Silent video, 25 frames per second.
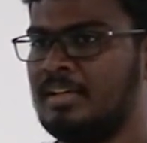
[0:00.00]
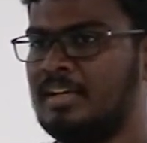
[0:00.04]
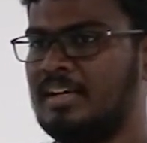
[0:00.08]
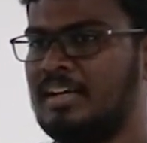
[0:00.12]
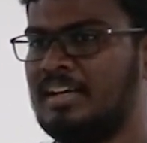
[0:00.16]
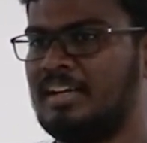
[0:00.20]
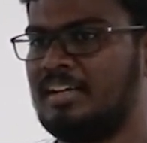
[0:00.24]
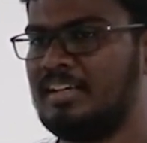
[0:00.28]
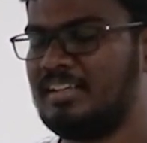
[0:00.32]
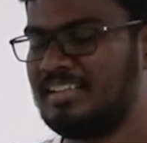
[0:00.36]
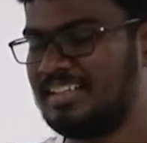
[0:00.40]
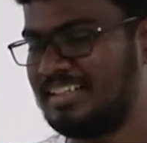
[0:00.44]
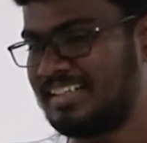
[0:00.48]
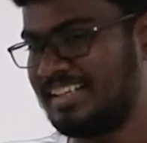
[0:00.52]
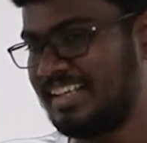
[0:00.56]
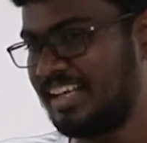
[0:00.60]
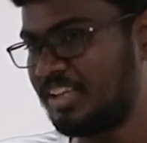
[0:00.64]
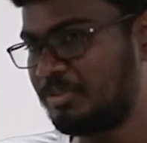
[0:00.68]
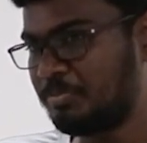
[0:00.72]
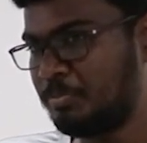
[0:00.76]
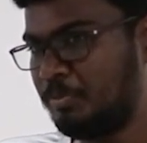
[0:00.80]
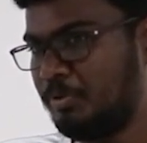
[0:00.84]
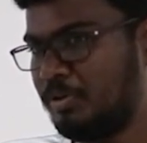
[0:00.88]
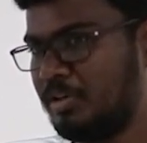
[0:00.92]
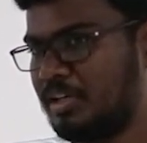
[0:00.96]
And that
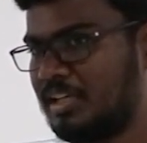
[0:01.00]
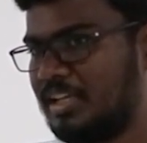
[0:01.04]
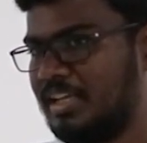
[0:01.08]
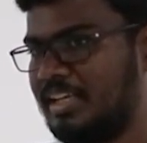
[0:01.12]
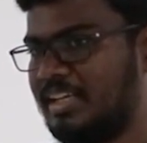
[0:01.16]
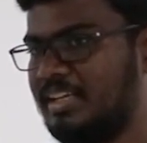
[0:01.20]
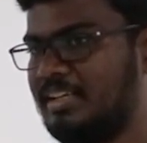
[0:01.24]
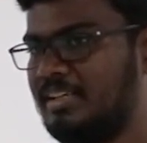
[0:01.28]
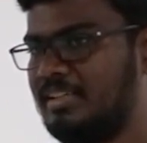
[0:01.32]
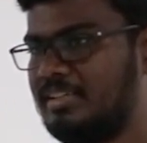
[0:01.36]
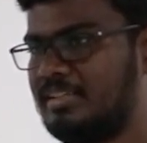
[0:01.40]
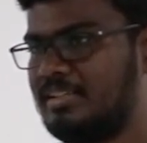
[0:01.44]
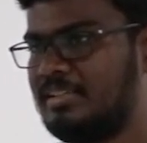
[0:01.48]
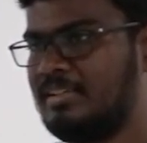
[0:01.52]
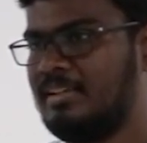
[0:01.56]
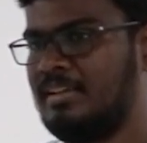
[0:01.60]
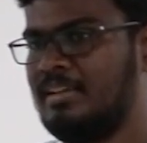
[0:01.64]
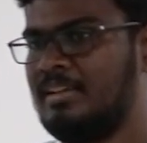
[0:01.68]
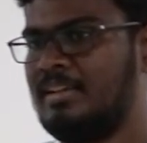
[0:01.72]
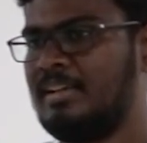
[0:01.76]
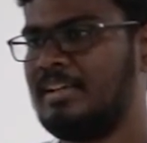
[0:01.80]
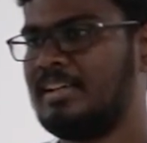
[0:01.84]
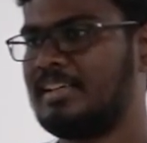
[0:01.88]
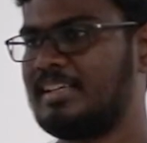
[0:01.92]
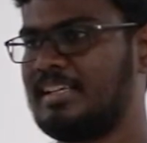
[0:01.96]
Expo Client
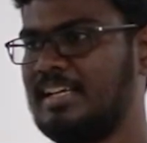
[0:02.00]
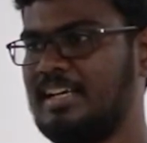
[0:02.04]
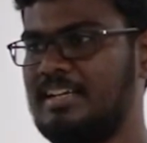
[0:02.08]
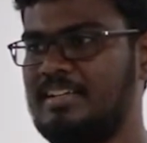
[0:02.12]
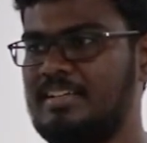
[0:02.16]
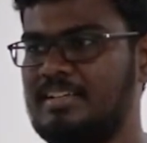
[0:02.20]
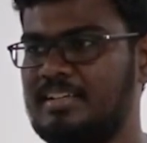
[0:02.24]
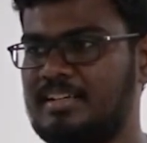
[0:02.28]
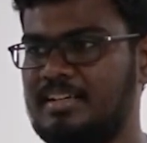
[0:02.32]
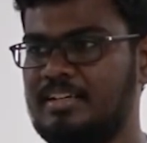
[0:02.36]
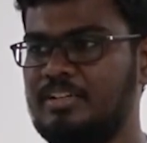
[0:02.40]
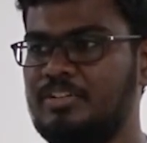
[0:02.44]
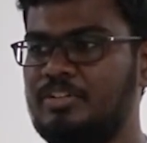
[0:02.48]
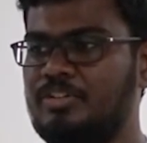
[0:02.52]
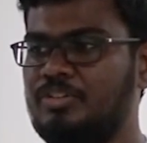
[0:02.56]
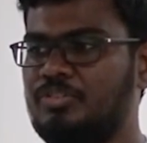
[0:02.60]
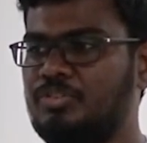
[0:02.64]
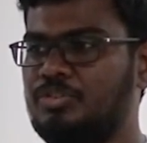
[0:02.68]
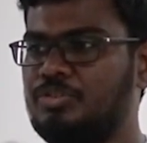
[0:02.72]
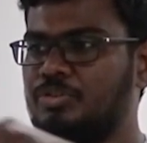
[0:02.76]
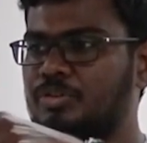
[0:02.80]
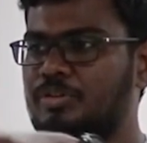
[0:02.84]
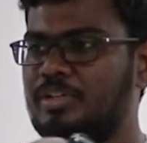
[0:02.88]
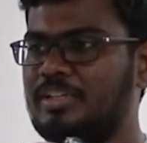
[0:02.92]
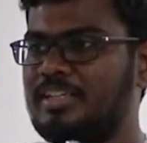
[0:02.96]
can run
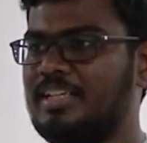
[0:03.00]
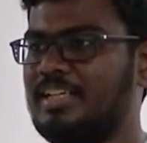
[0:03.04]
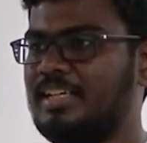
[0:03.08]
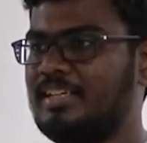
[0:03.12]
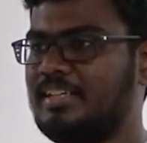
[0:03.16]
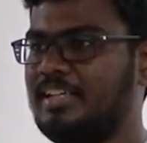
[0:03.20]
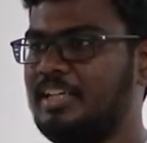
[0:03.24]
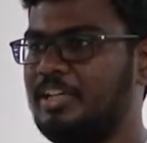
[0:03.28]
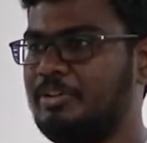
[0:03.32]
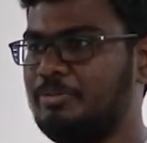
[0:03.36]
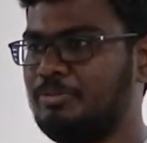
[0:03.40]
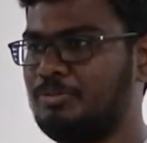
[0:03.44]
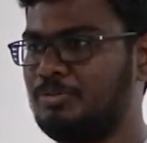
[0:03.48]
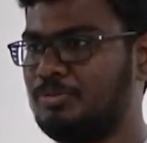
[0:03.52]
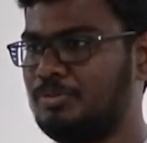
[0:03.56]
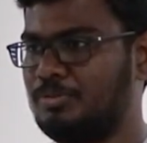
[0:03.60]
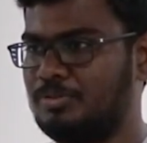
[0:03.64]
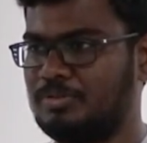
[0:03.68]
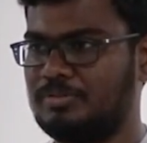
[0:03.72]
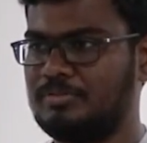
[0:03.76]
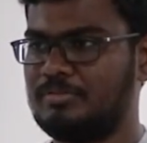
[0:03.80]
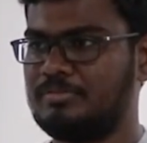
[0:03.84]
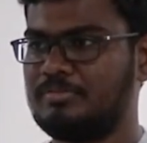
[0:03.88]
your React Native code.